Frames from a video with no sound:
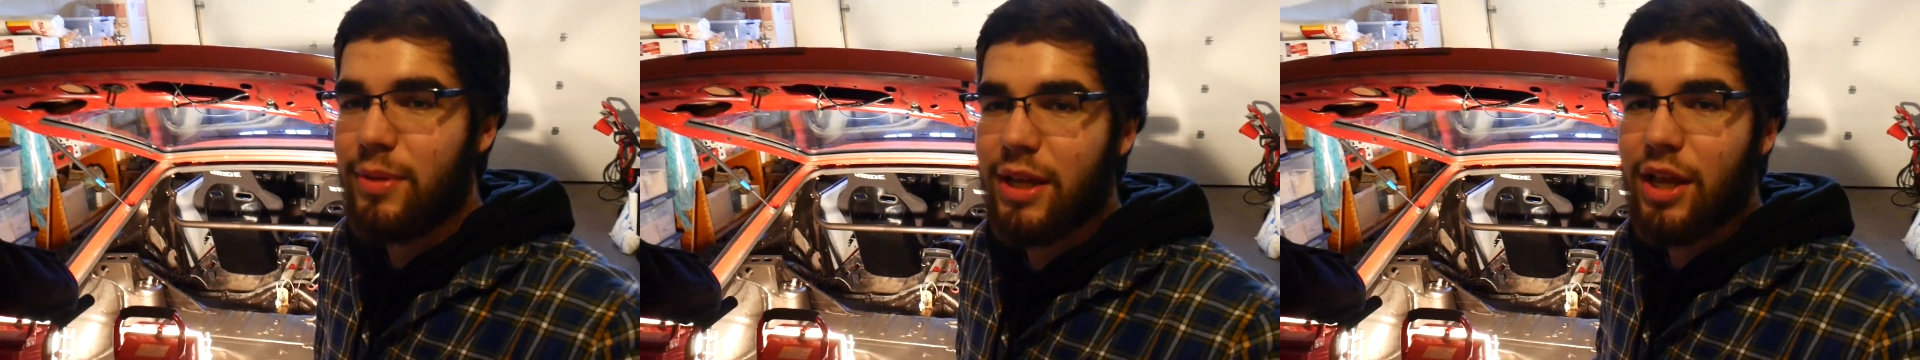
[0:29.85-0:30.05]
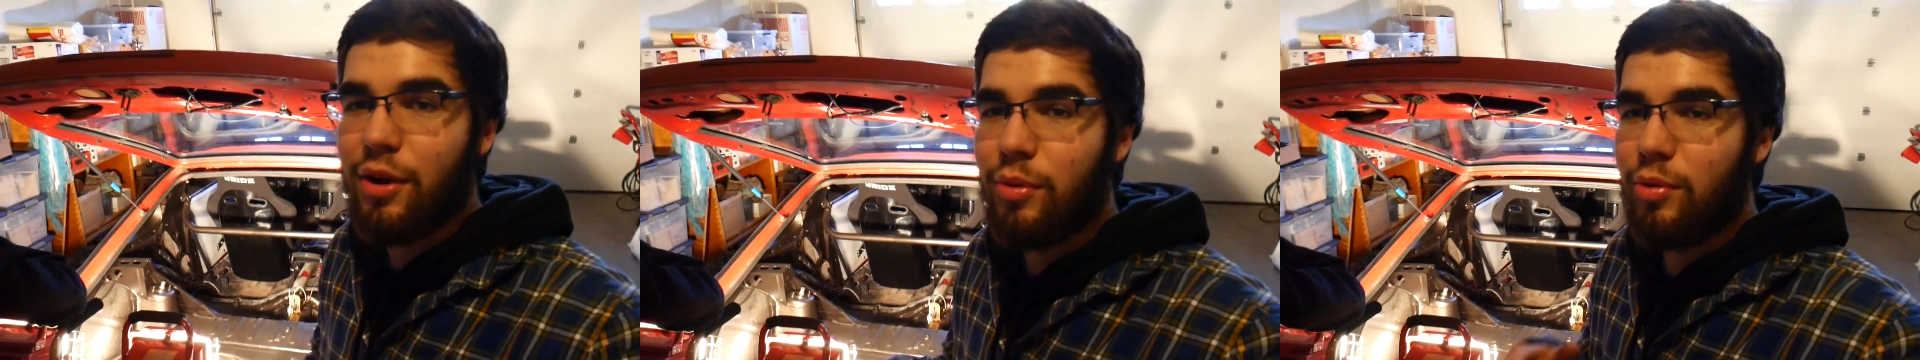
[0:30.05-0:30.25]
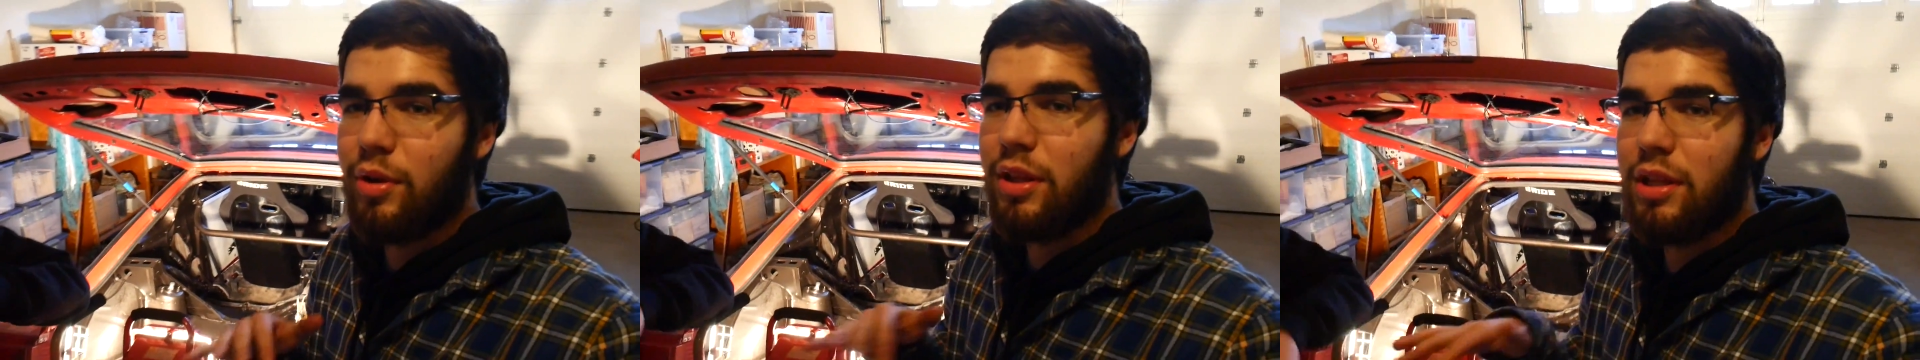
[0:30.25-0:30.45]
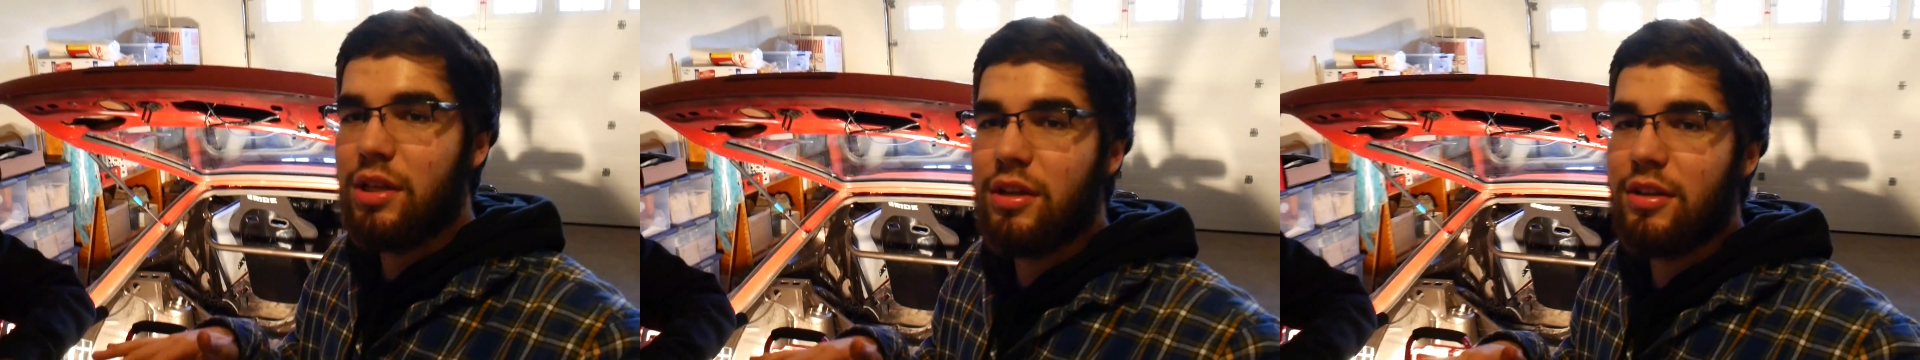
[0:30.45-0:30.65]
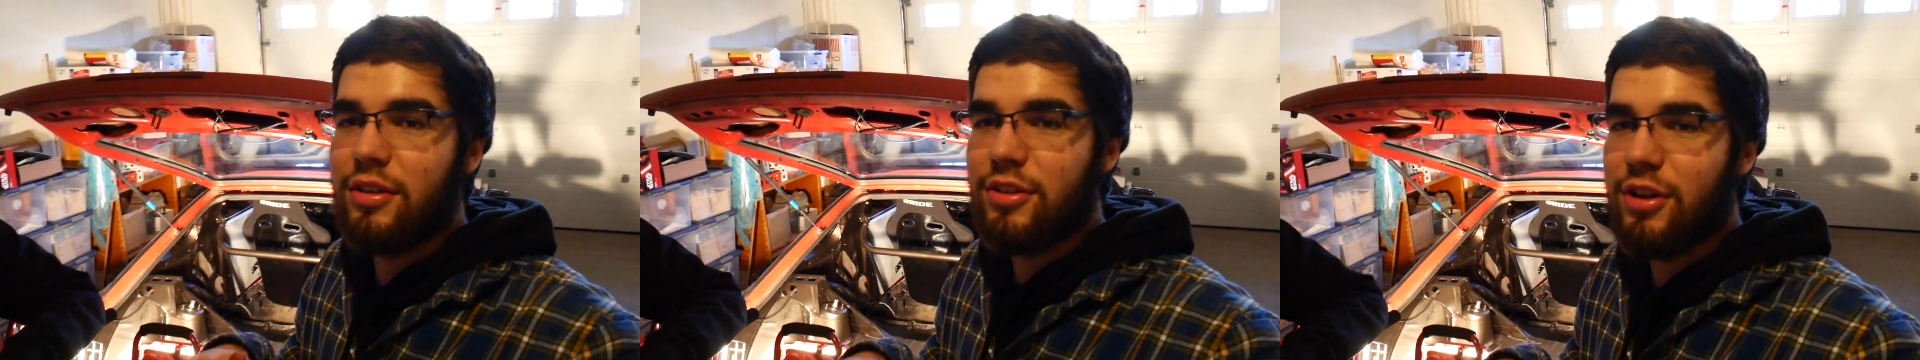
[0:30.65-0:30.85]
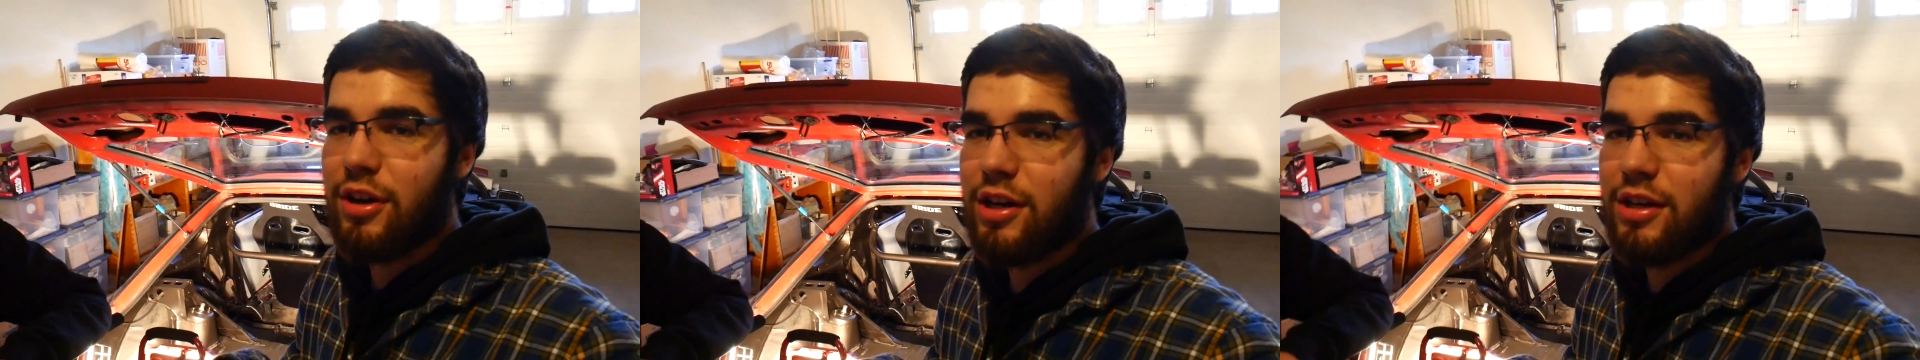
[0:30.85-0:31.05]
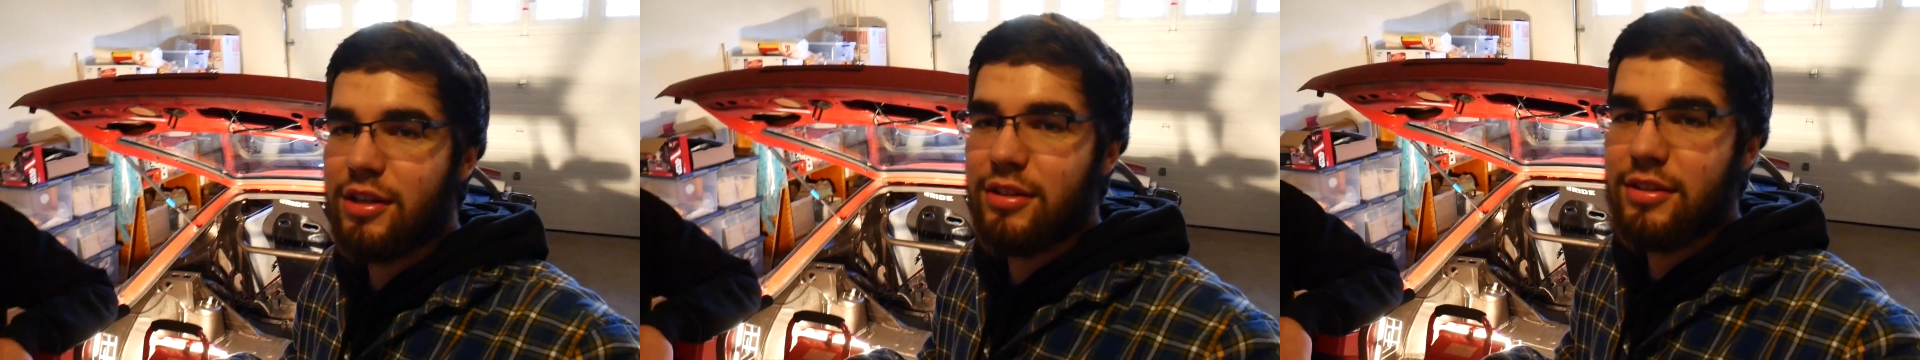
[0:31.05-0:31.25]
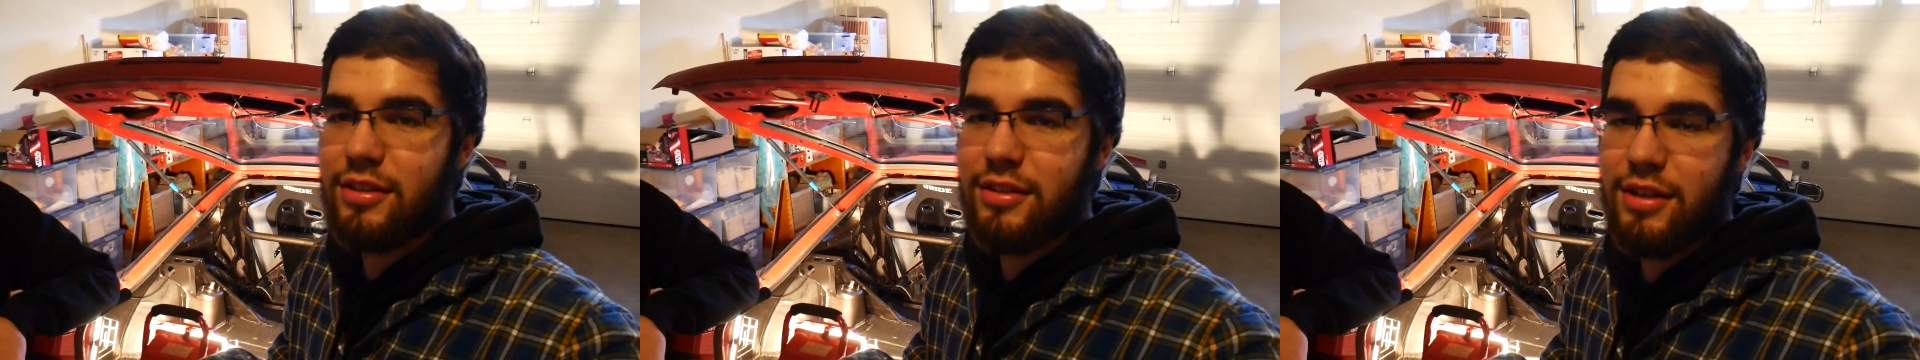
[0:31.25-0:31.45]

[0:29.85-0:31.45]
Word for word: Like, I really couldn't talk this